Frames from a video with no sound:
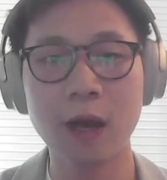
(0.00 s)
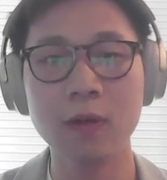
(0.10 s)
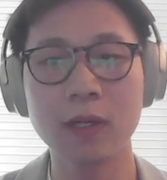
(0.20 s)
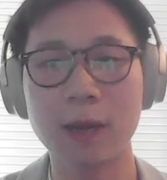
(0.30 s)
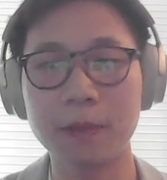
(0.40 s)

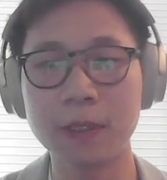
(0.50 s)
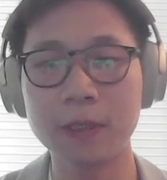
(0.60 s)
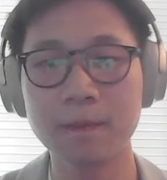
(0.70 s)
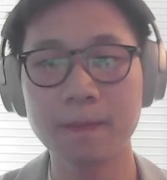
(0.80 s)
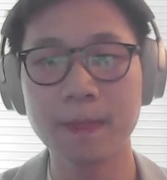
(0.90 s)
For our
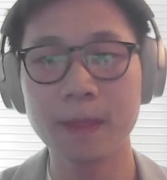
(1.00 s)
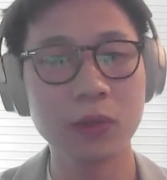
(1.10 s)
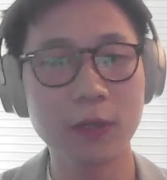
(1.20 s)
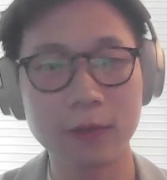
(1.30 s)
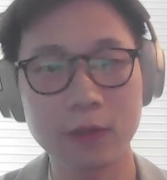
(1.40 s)
company, we
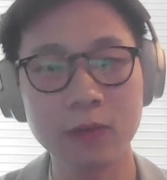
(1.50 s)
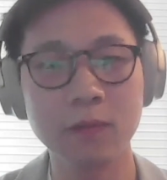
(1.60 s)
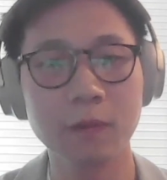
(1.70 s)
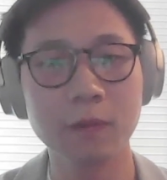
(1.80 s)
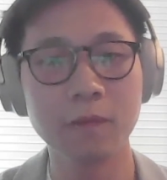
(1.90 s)
want to
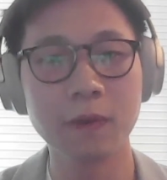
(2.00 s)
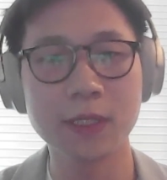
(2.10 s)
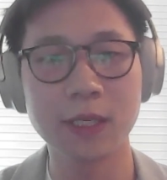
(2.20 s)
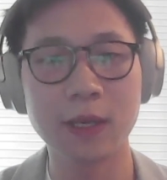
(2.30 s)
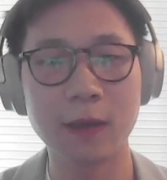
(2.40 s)
continue
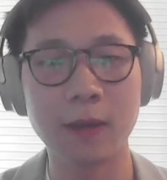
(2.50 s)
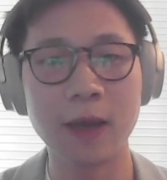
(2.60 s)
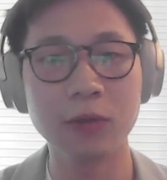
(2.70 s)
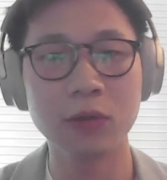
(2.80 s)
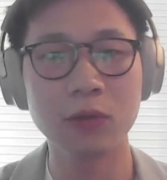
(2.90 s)
focusing
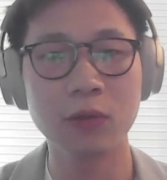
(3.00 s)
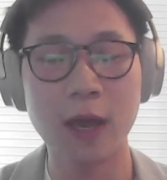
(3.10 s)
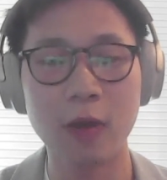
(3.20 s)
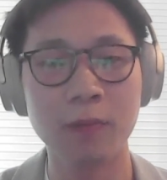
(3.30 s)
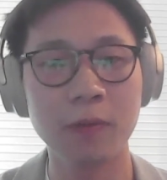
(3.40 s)
on how
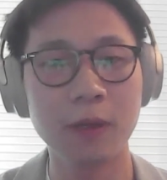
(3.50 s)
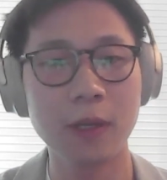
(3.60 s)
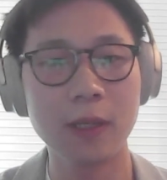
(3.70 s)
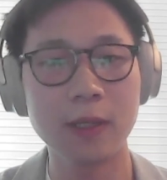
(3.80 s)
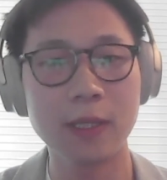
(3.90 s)
to help
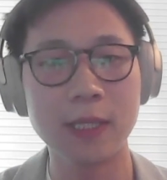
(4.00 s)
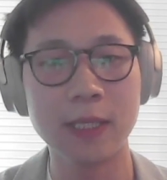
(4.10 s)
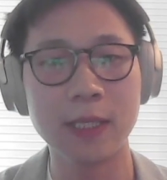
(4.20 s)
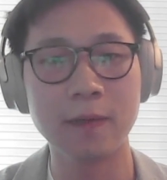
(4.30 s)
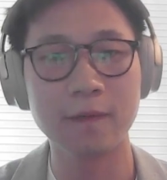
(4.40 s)

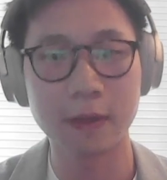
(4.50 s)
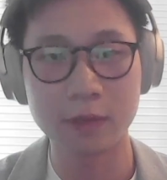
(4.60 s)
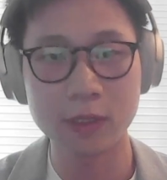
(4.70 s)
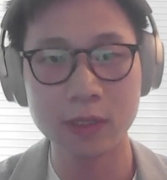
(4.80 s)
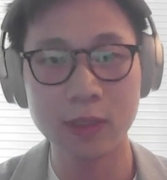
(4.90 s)
the
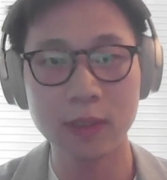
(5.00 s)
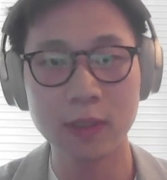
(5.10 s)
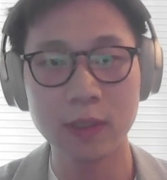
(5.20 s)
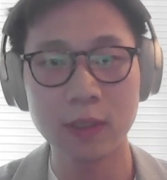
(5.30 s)
founders